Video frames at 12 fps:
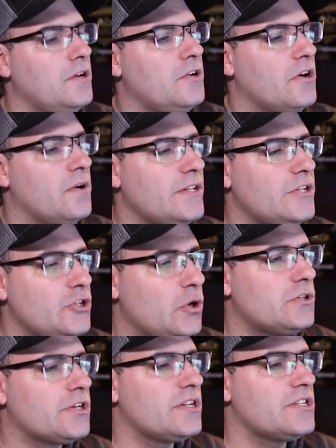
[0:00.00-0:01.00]
what you're going to
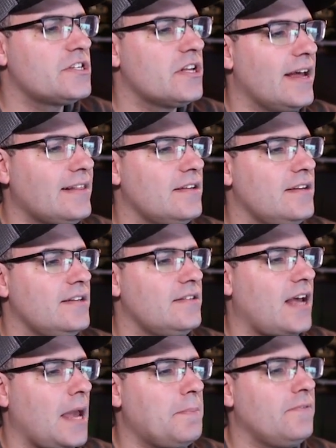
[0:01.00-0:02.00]
do is you're gonna select the
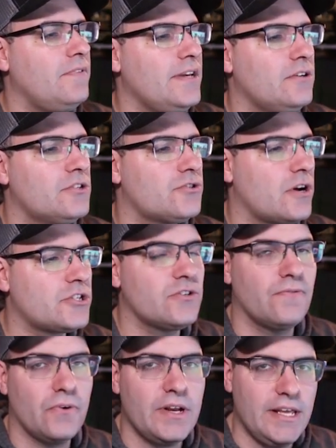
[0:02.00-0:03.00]
type of legal structure
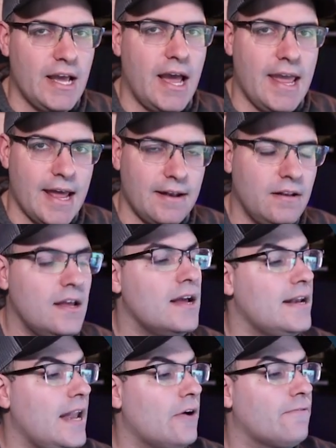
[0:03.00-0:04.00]
for an EIN.
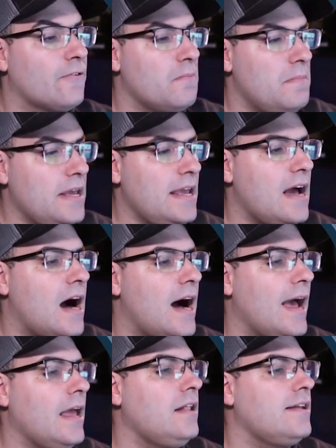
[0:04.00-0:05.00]
Now for me,
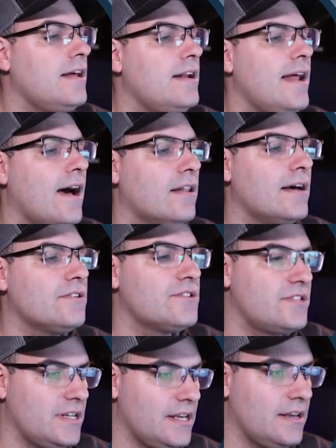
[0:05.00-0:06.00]
I did an
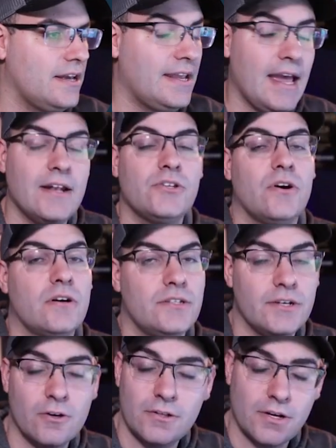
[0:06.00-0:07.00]
LLC. Again, talk
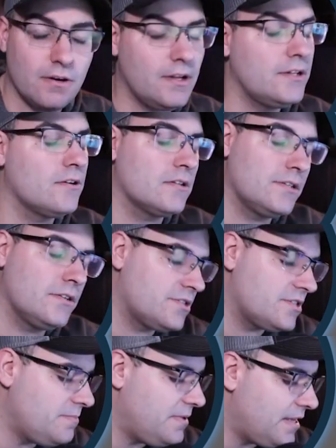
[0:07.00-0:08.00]
to your attorney, talk to your
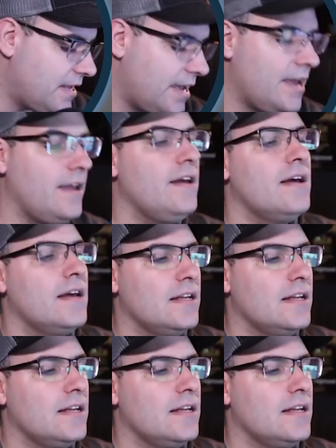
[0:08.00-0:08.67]
CPA,